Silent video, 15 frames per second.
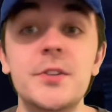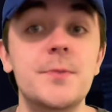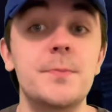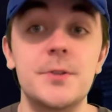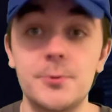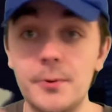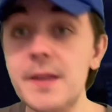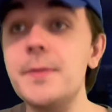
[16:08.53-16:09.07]

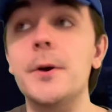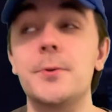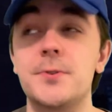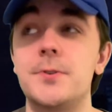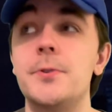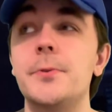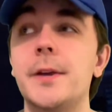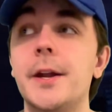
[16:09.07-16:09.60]
between those
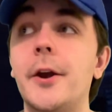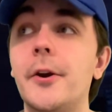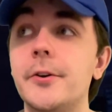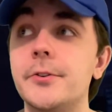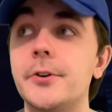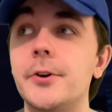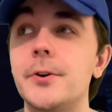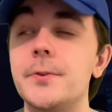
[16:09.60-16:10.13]
two
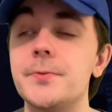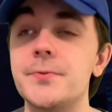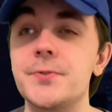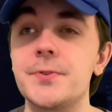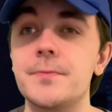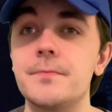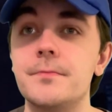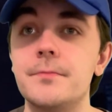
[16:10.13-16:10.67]

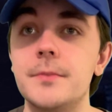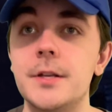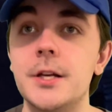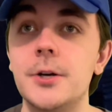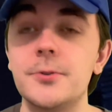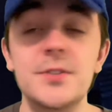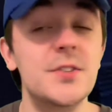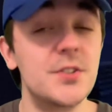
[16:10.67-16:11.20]
characters you
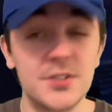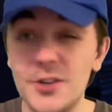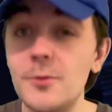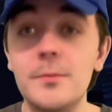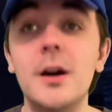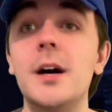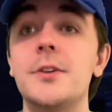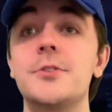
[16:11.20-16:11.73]
know, just so
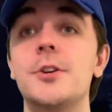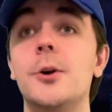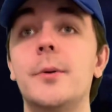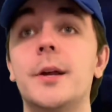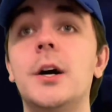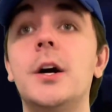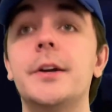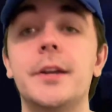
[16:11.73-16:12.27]
much
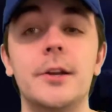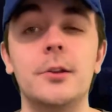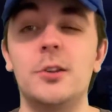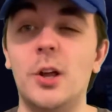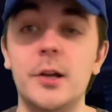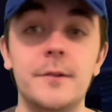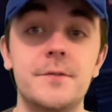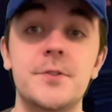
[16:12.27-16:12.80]
going on and a
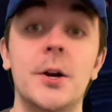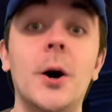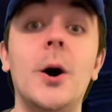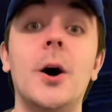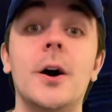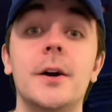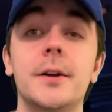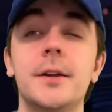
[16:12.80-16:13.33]
lot of
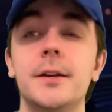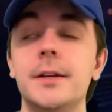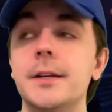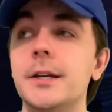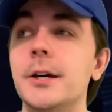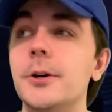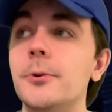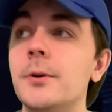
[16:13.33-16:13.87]
talk, you
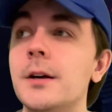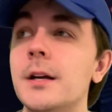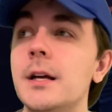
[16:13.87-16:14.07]
know.